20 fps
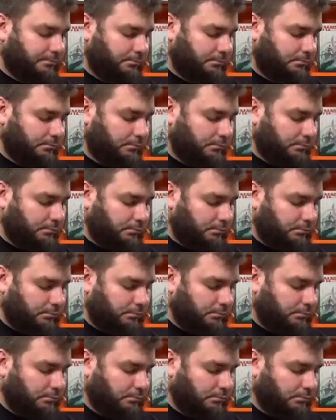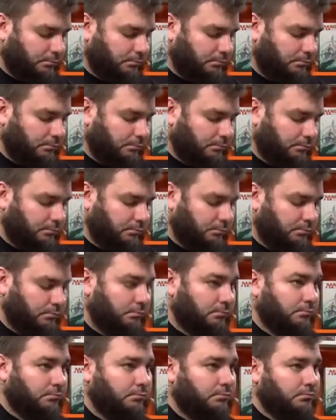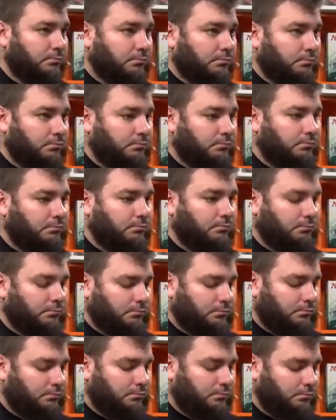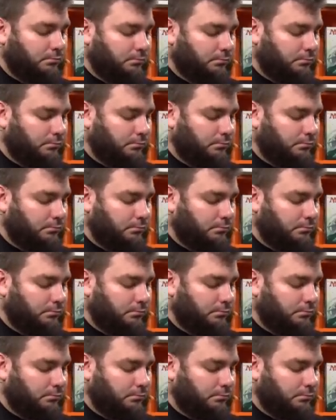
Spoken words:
No words are spoken by the person on screen.